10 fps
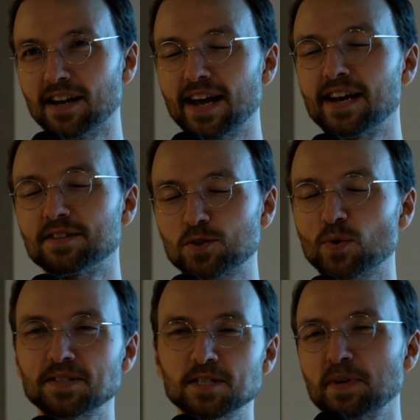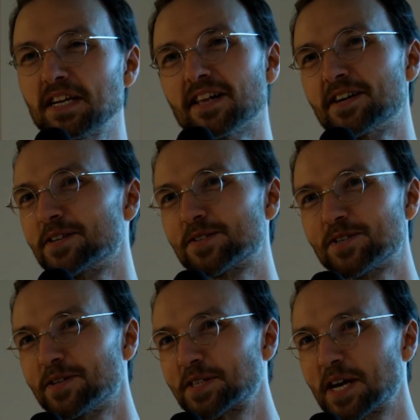And it's twice as many letters,
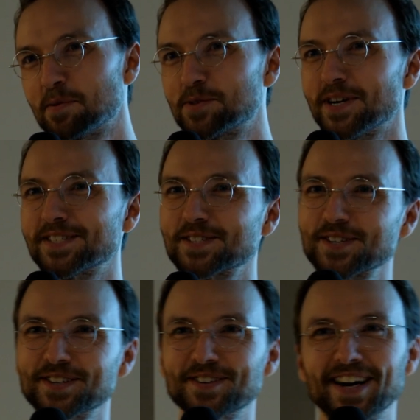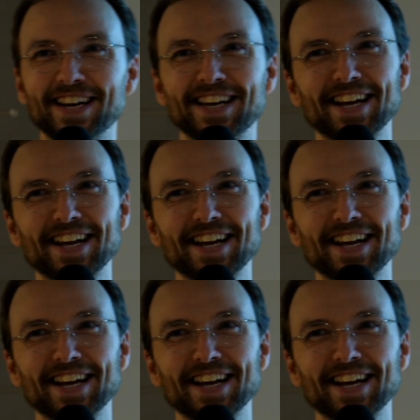so it's got to be twice as good, right?